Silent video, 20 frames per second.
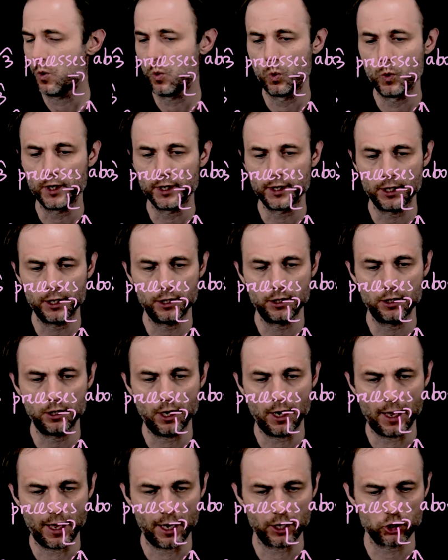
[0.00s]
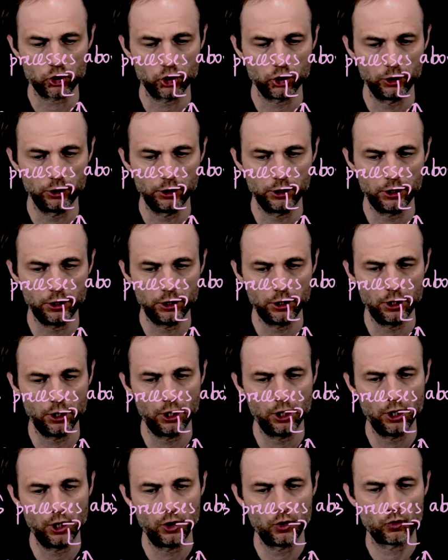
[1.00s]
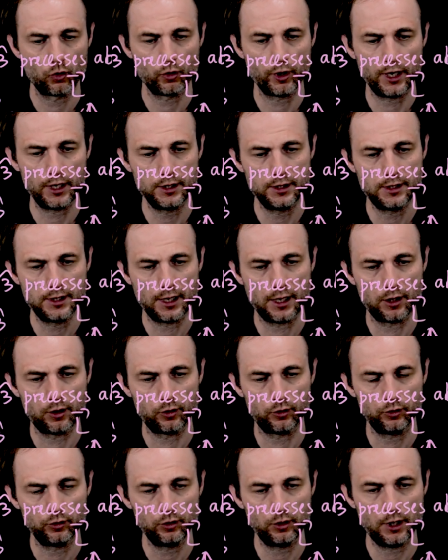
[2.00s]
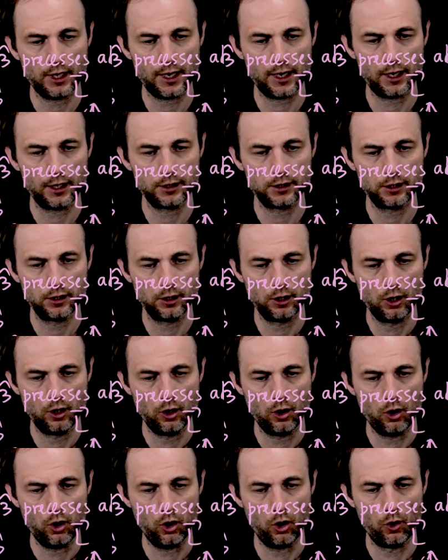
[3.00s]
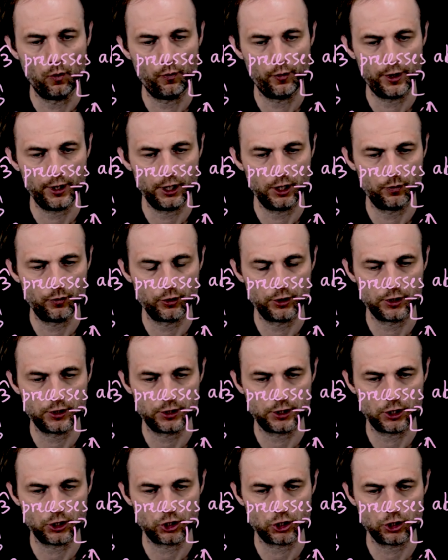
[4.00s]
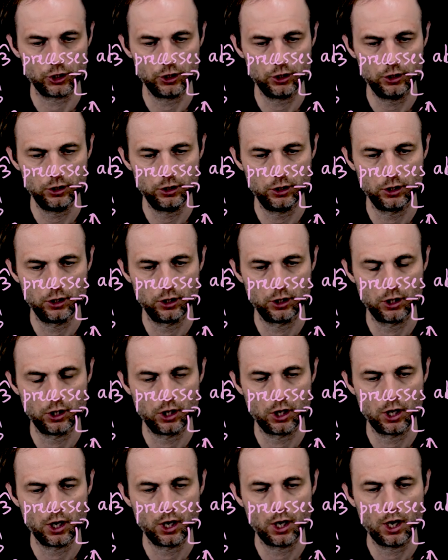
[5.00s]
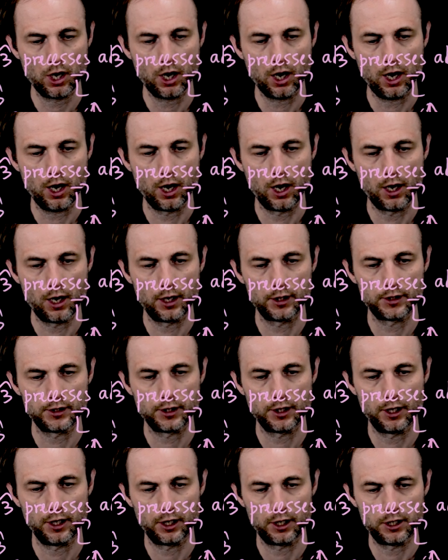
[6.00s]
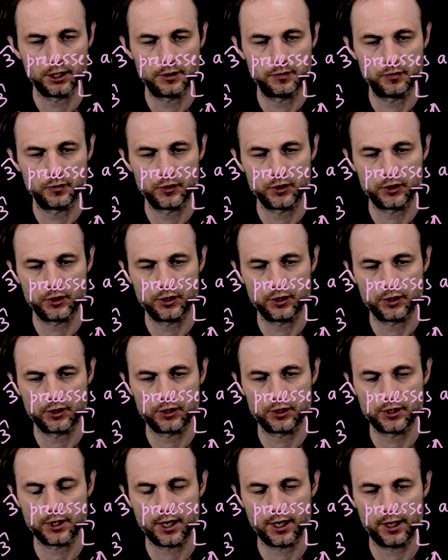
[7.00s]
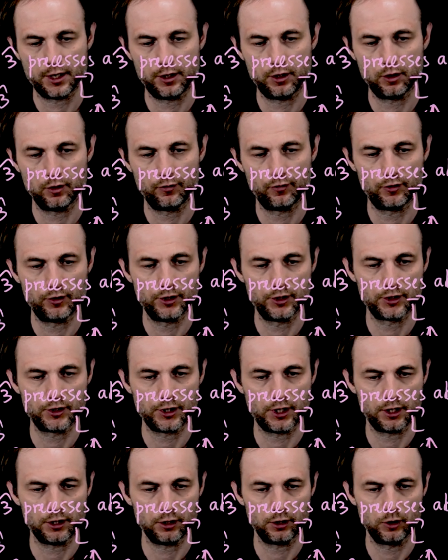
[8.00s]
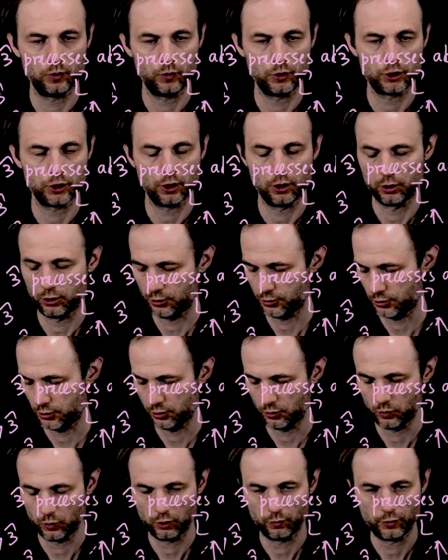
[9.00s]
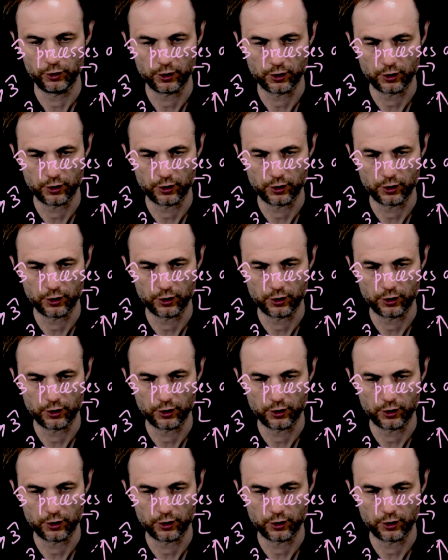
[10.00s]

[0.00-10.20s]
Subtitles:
We can actually write down that omega precession times the sine of this angle, which also will be